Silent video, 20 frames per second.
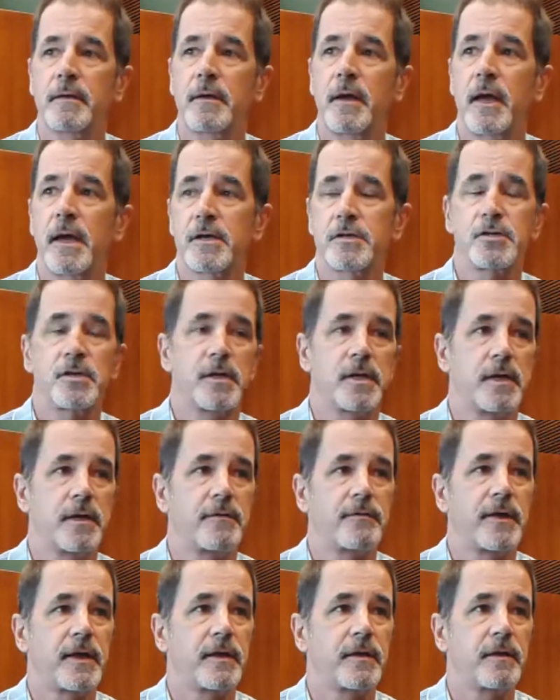Actually,
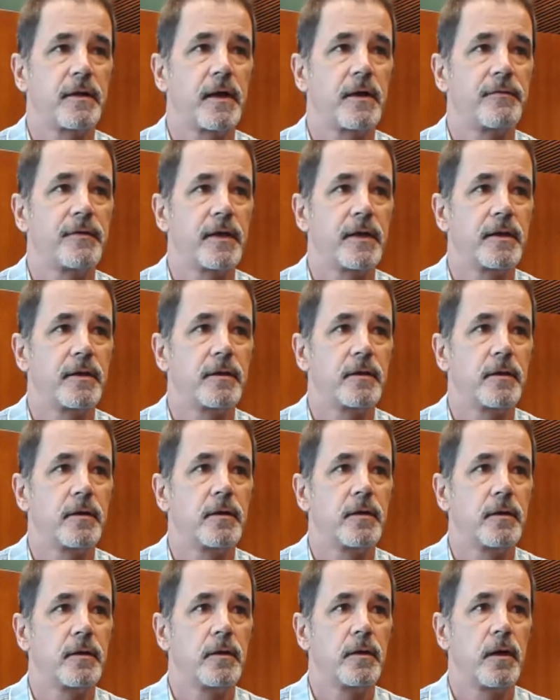I've had
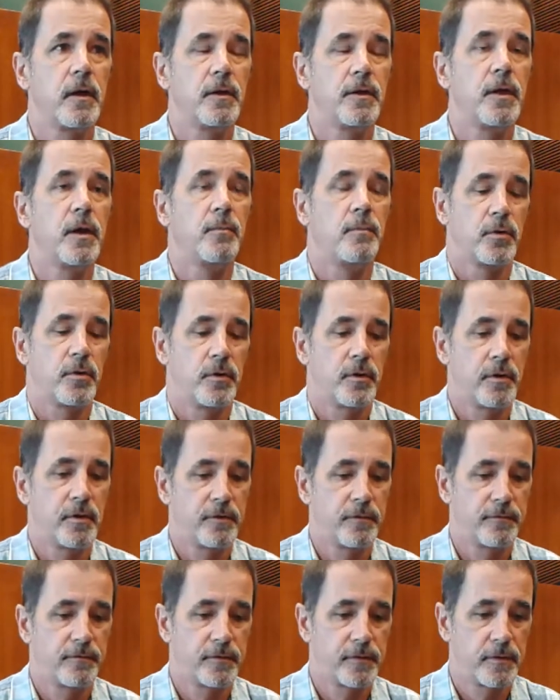a number
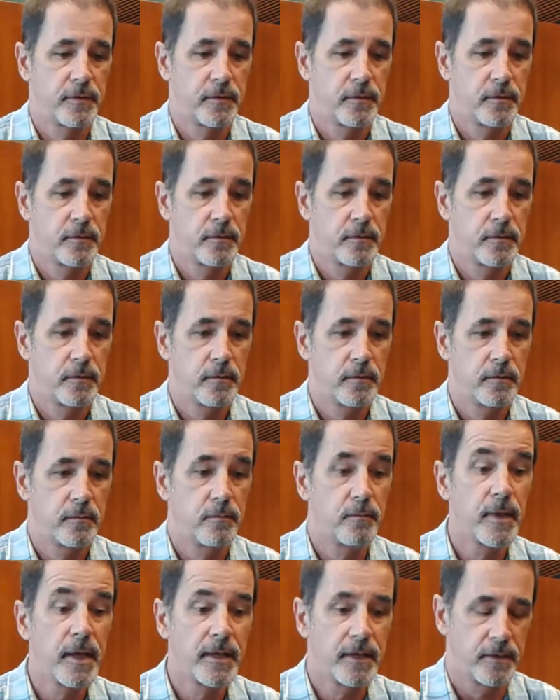of
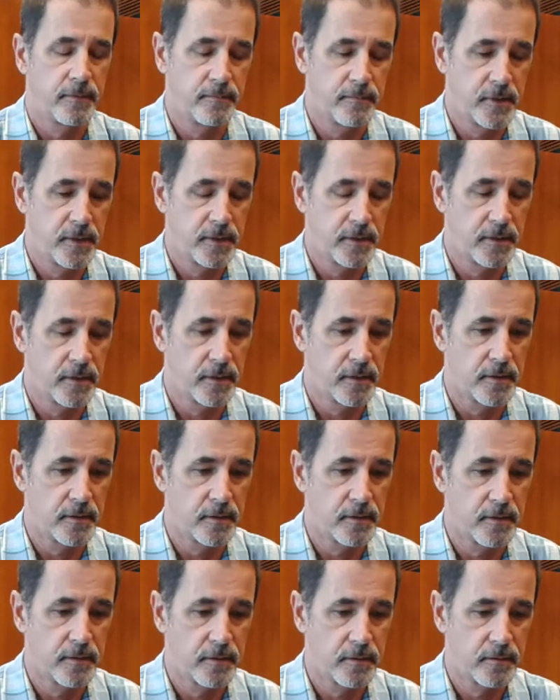many
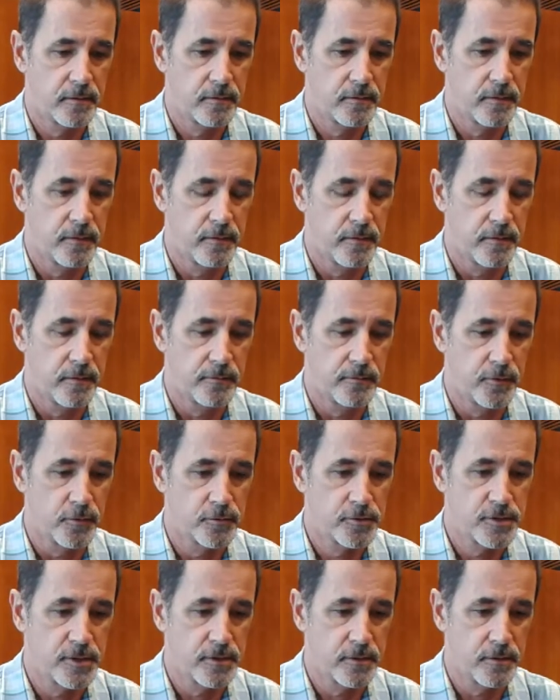of
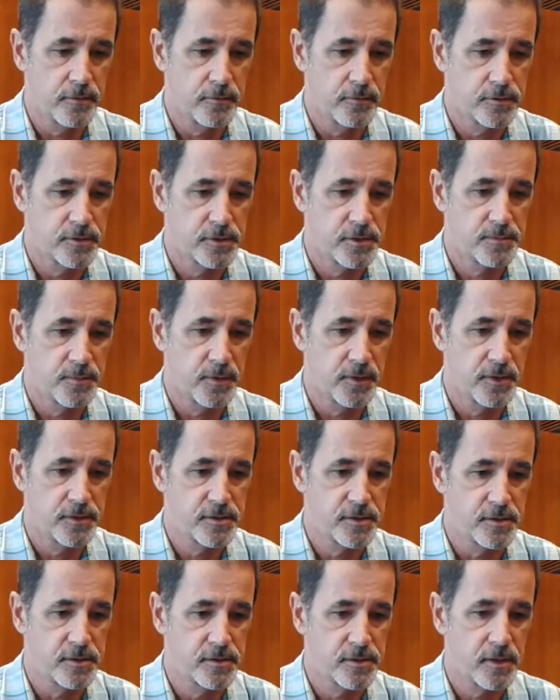those
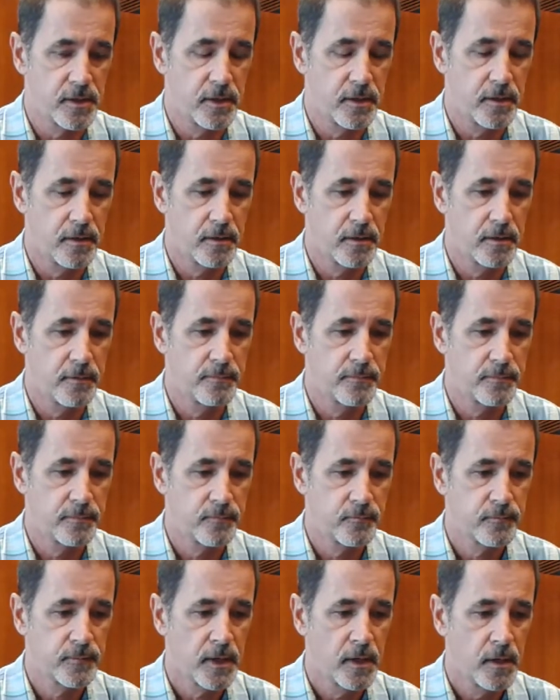experiences.
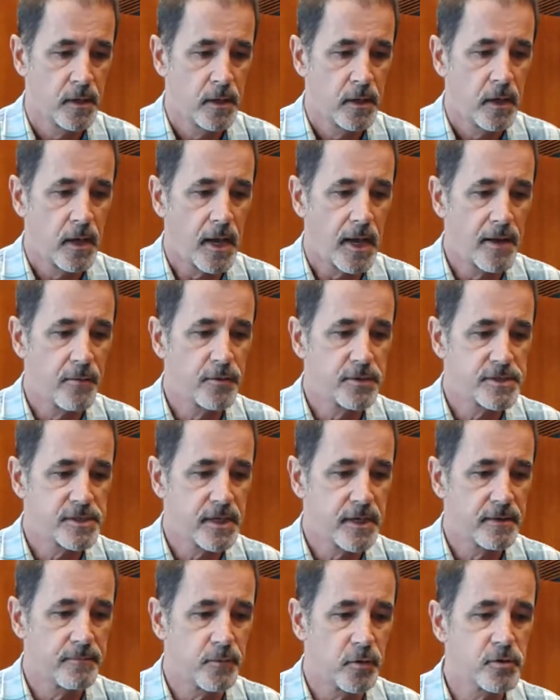I would
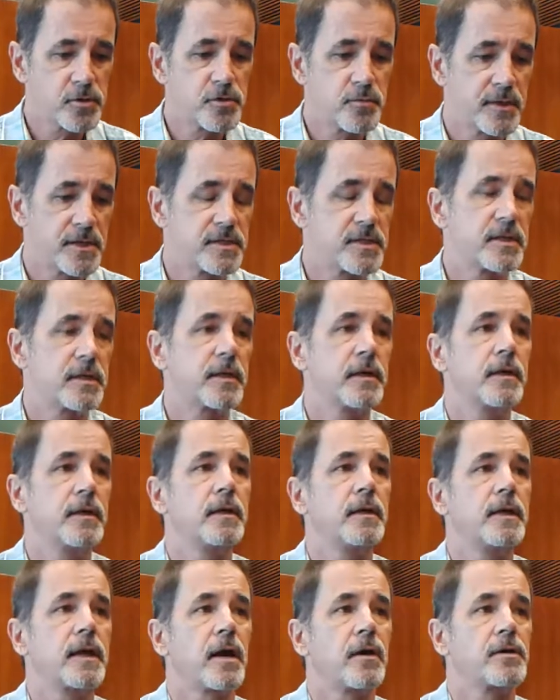say most
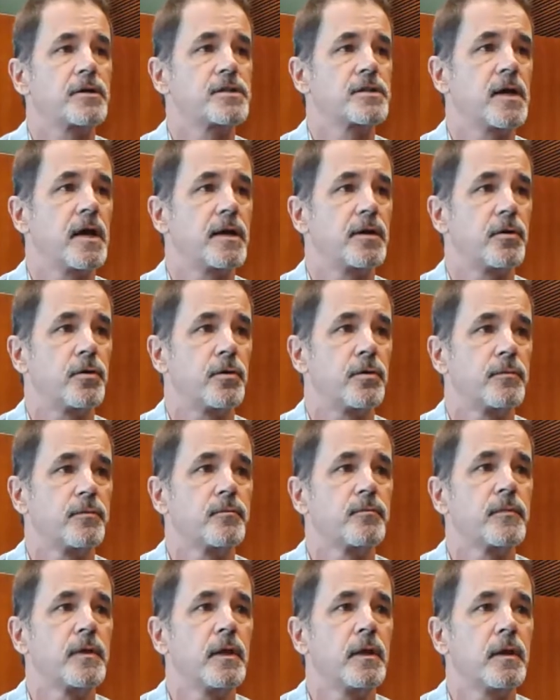recently Gary Snyder,
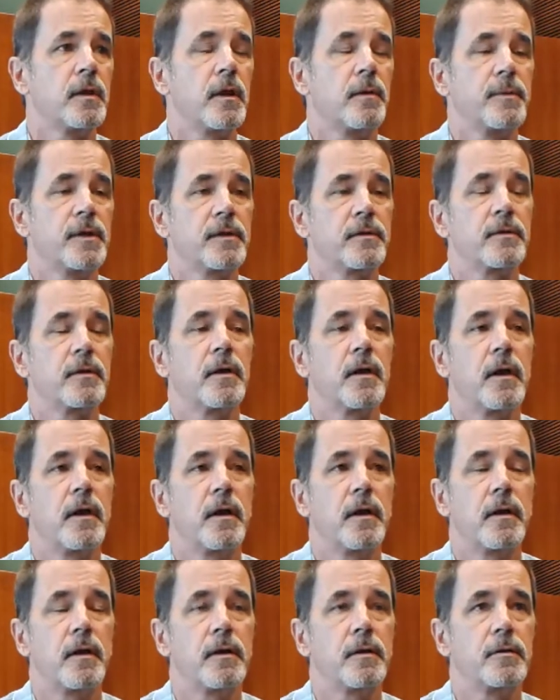coming
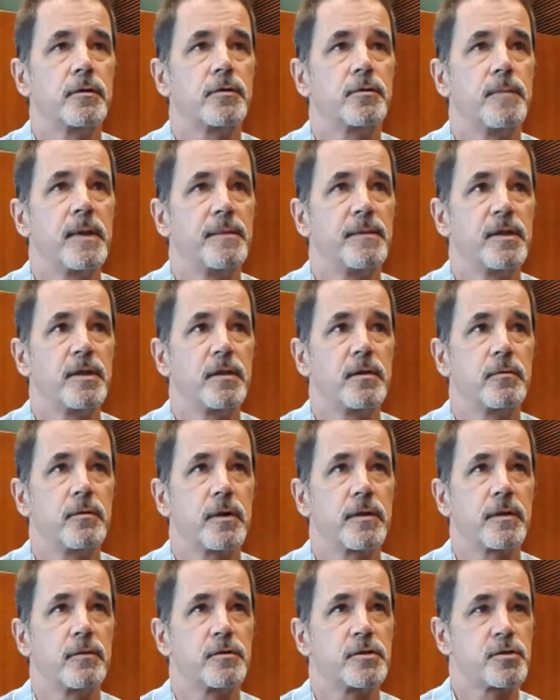maybe
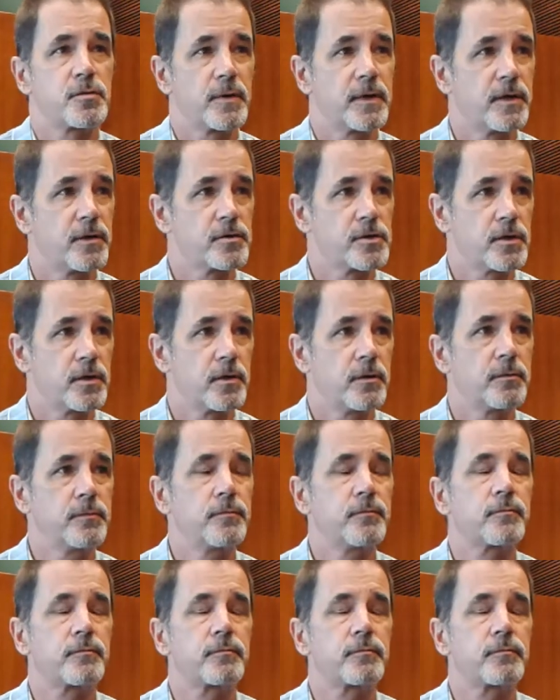I think it was 3 years ago,